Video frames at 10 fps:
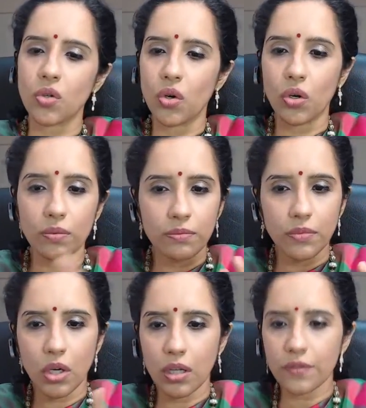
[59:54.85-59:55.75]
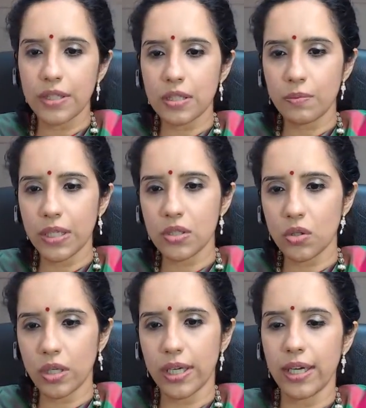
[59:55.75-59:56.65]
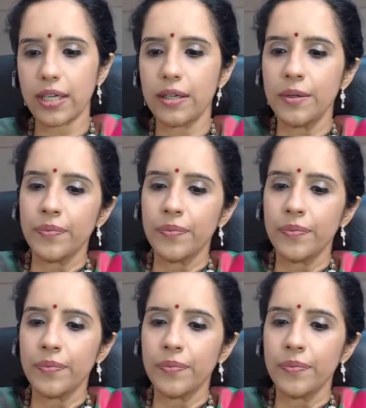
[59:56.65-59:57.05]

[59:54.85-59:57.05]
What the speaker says: So all of this, please go ahead.